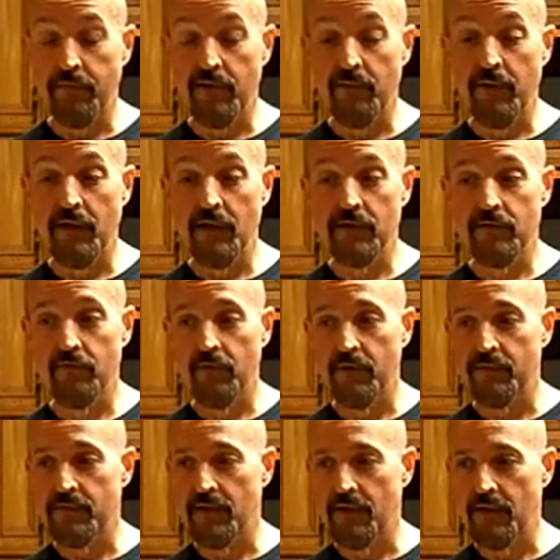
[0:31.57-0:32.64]
PBS
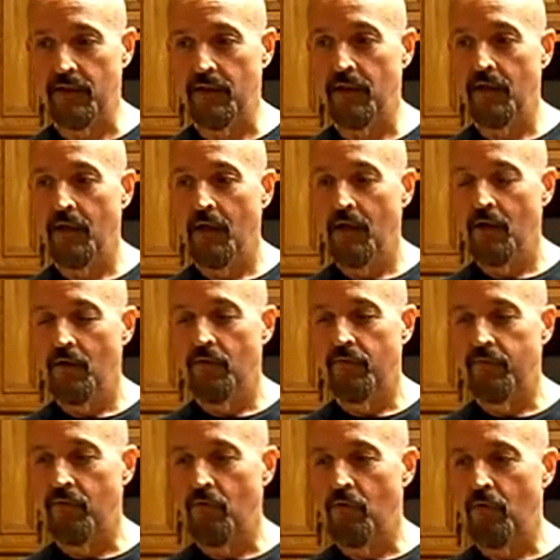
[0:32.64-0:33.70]
website
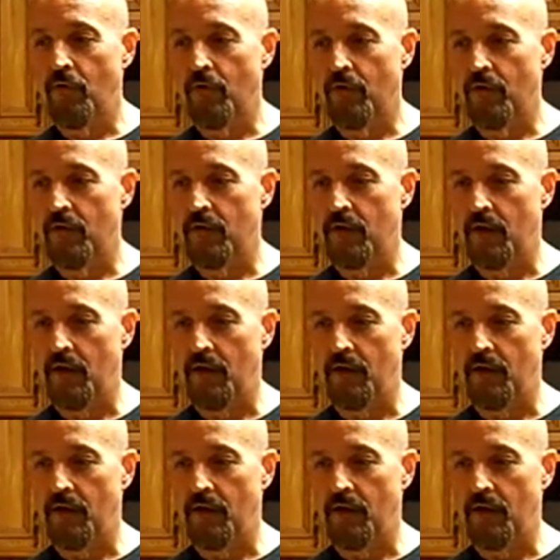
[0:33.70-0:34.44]
for